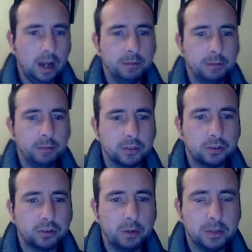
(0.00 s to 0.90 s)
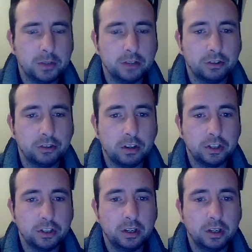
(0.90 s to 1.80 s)
Script
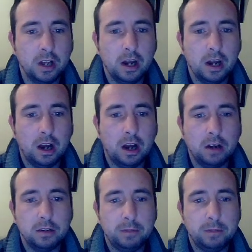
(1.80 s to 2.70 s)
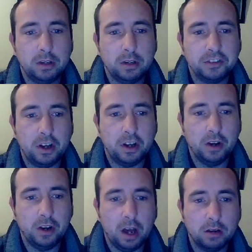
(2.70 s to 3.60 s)
construction, lock plus unlock.